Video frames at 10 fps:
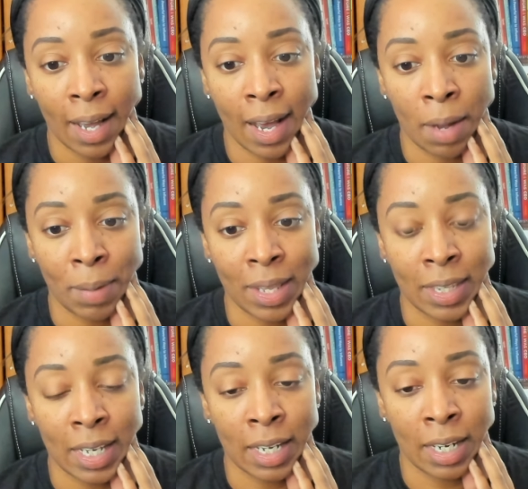
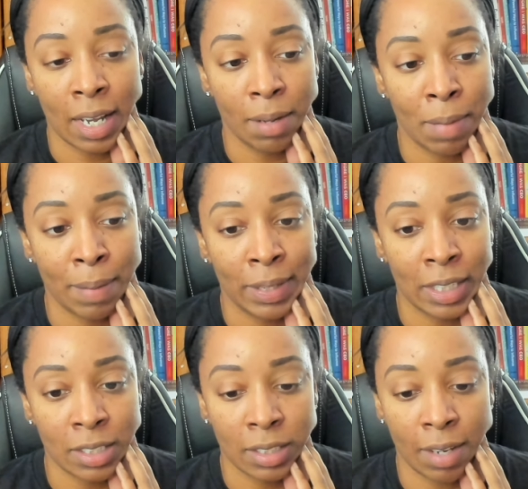Then maybe
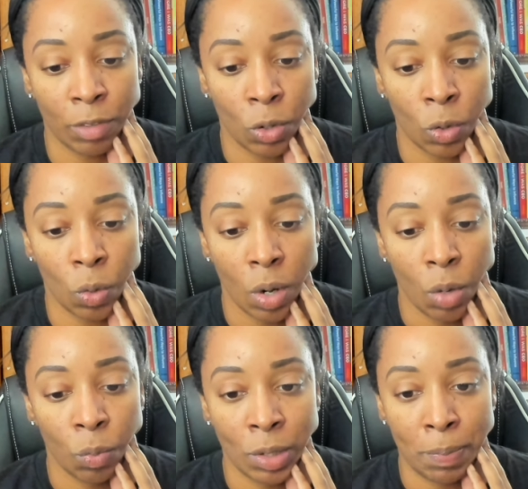this level
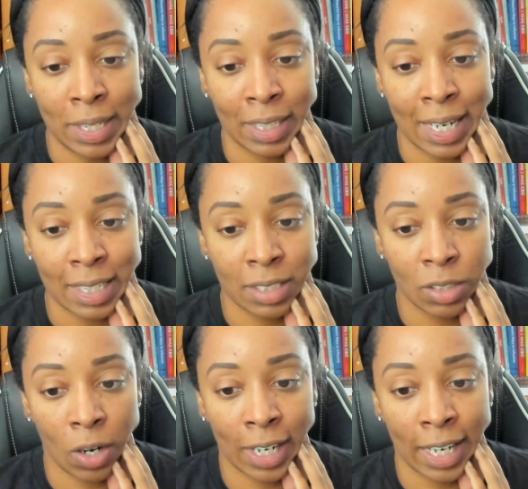would be the next
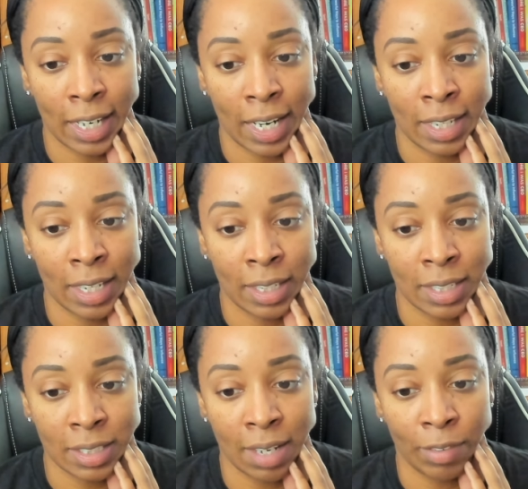target, and then
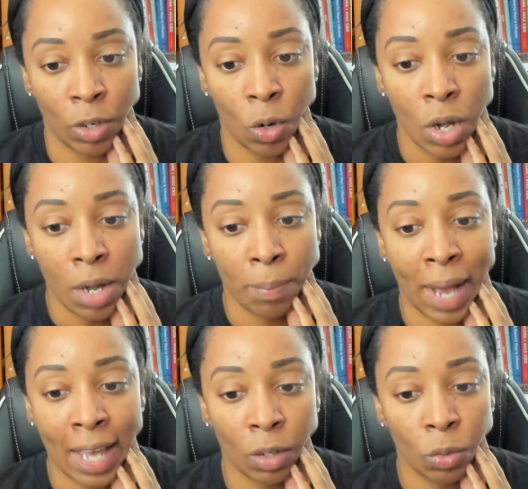this level.
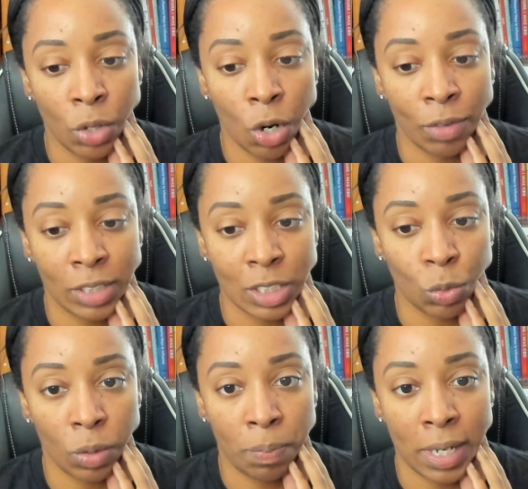But I don't know if this
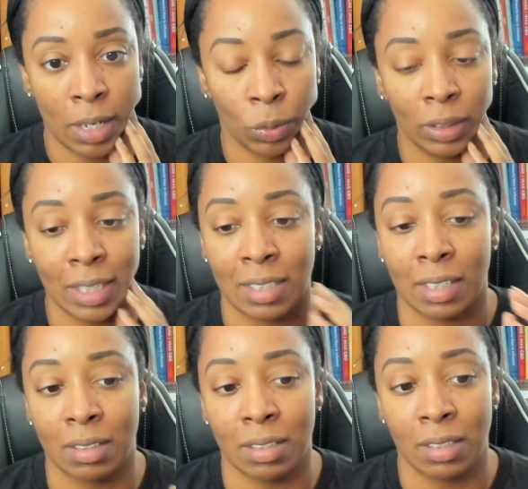would be
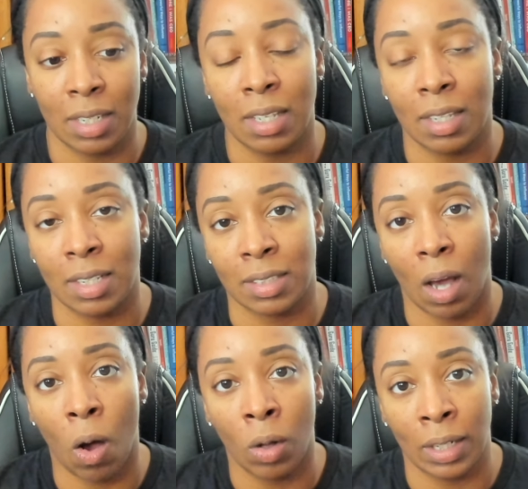realistic to see this
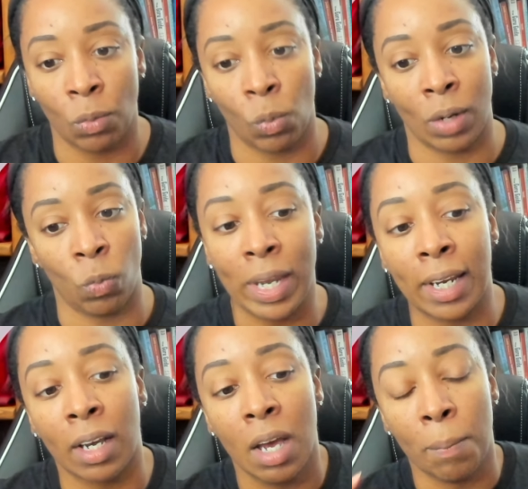all in one
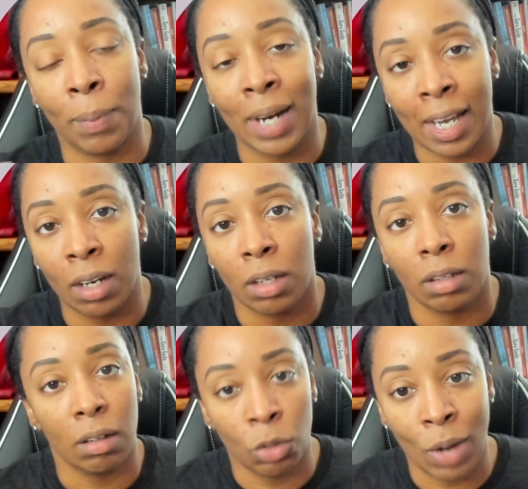week, but
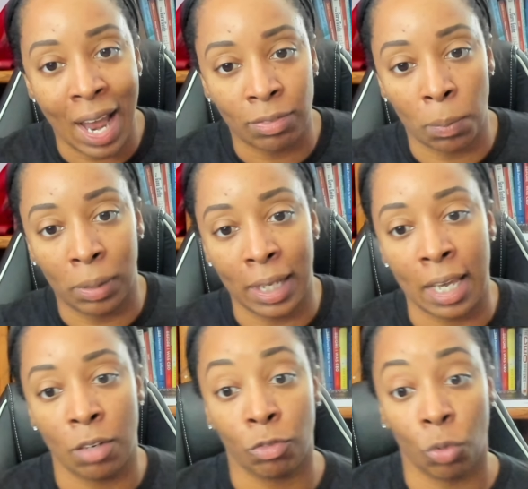you have to
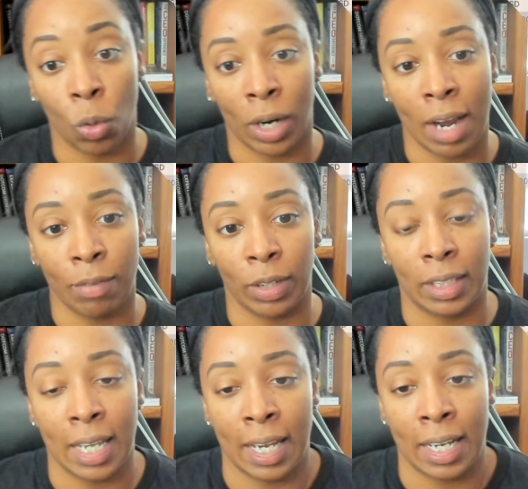plan for
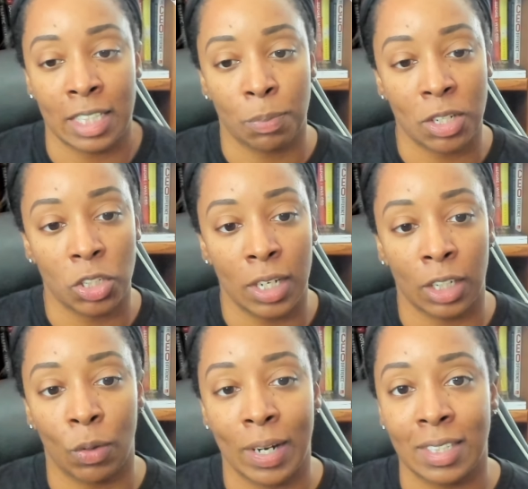everything, especially in
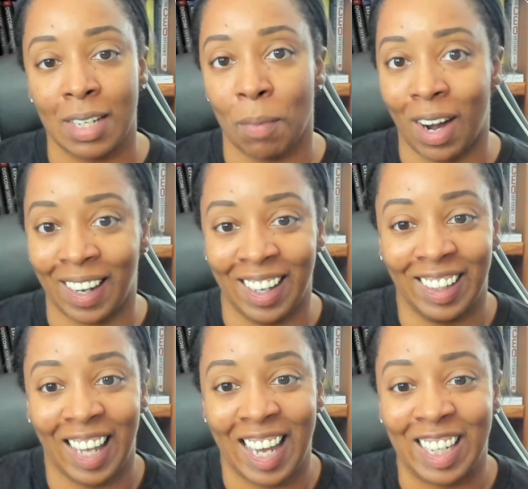a crazy
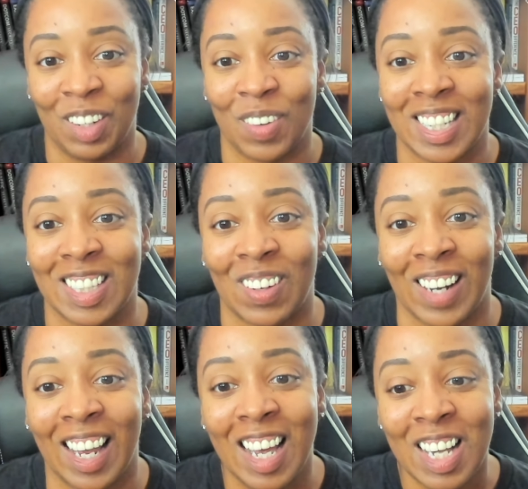market like
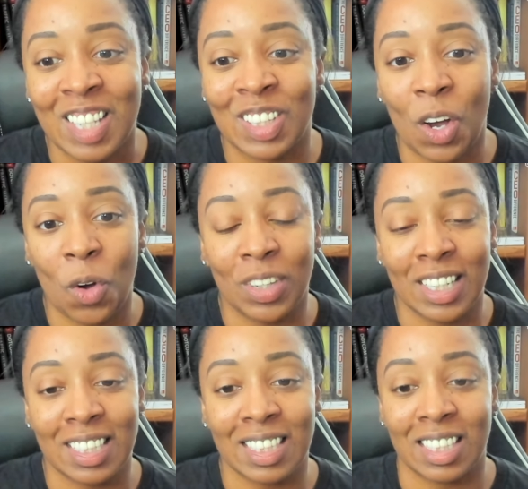US30. So
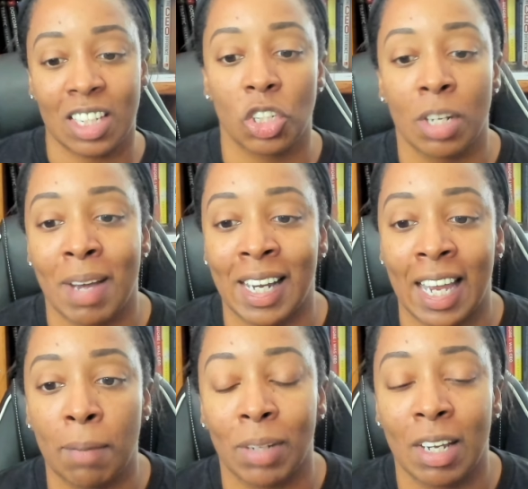this is essentially my
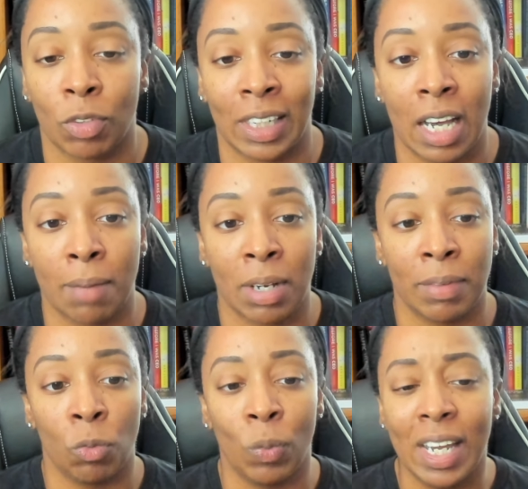game plan for the
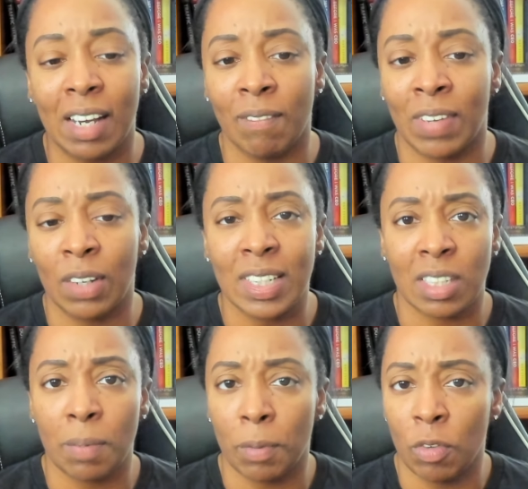upcoming week. Very
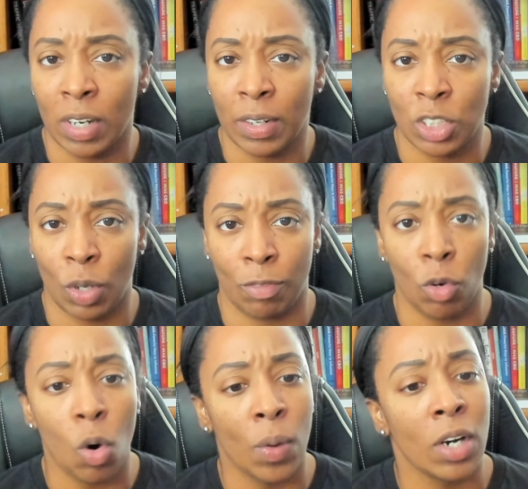simple, very
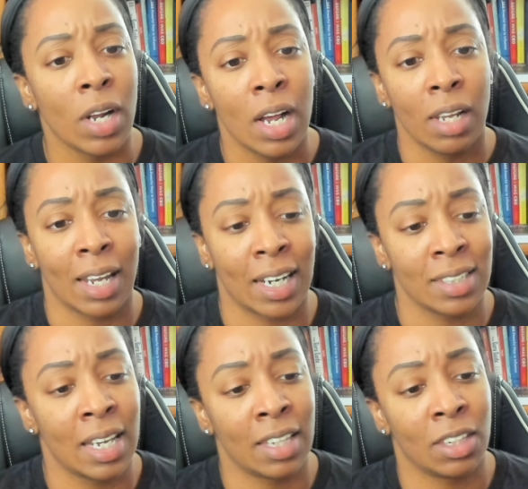straightforward. Like I
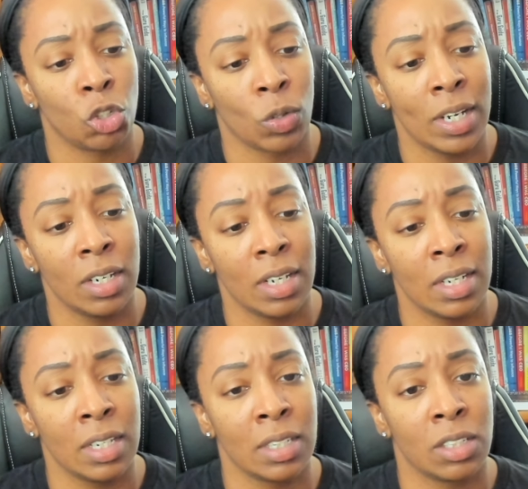said, the trend
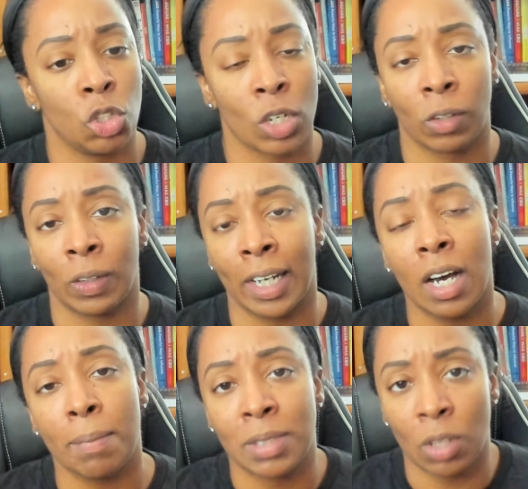is generally
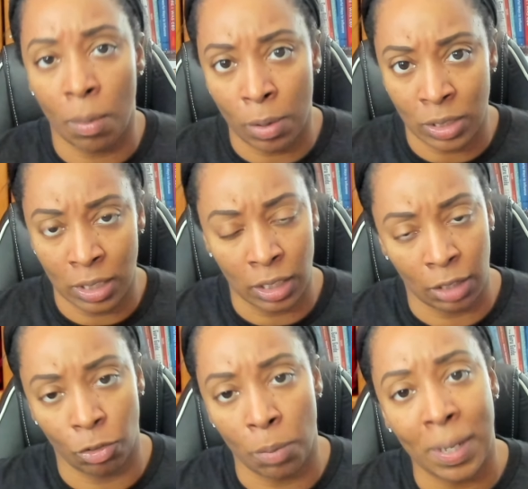up, so I'm mostly
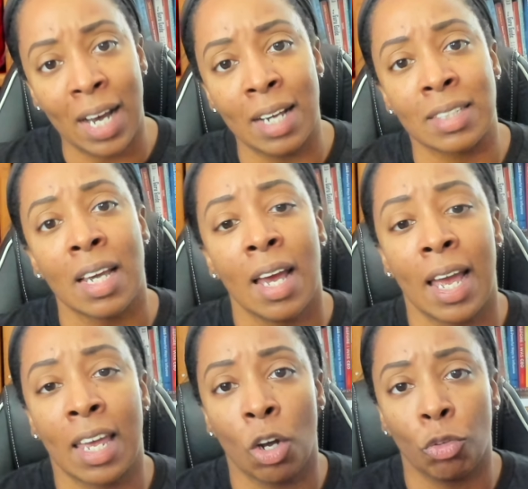looking for buys,
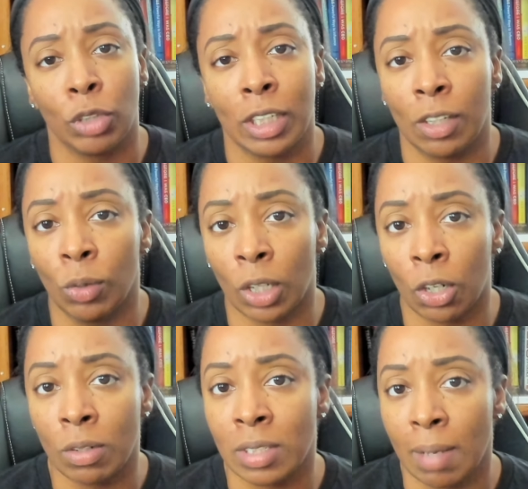and hopefully you
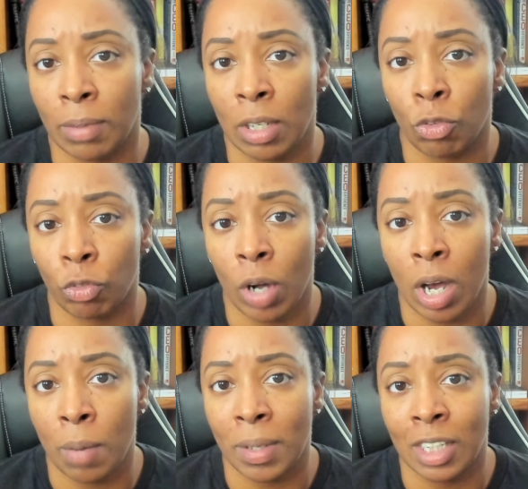learned something
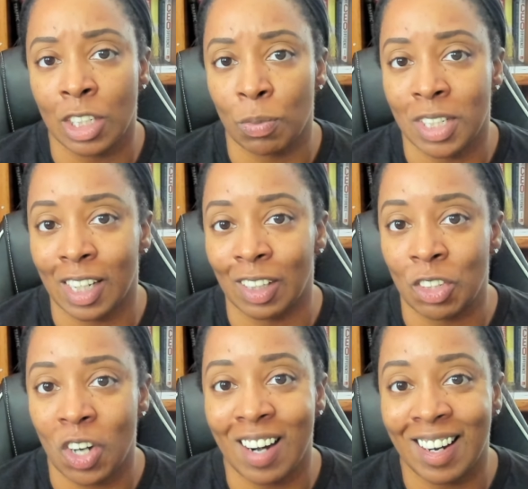from this particular
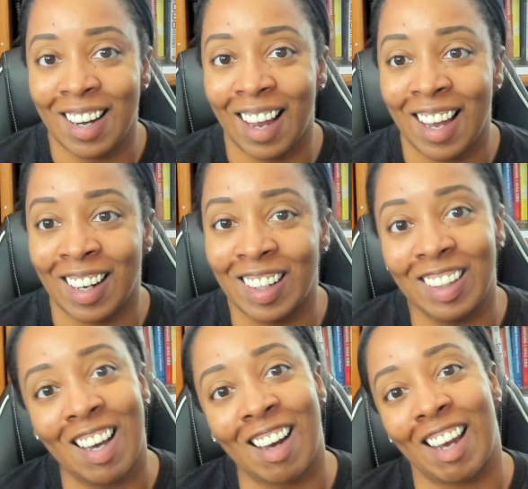charting, and
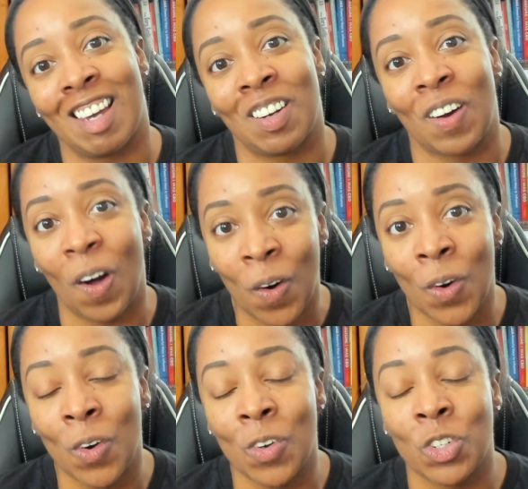good luck in your
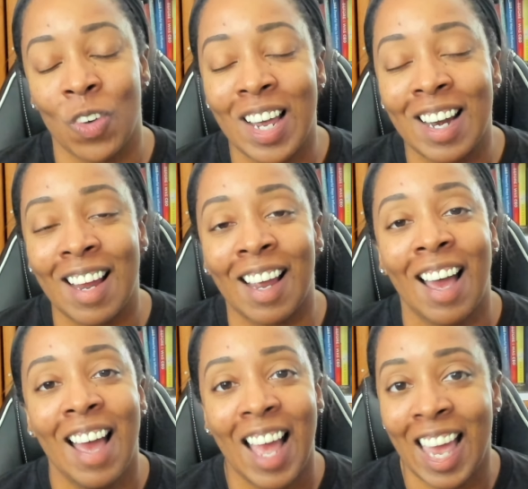own trading,
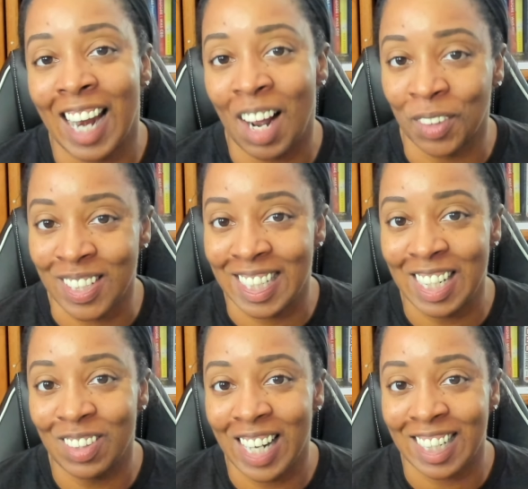and I will see
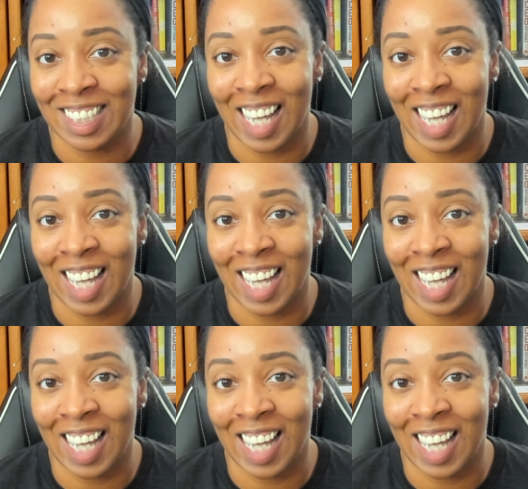you next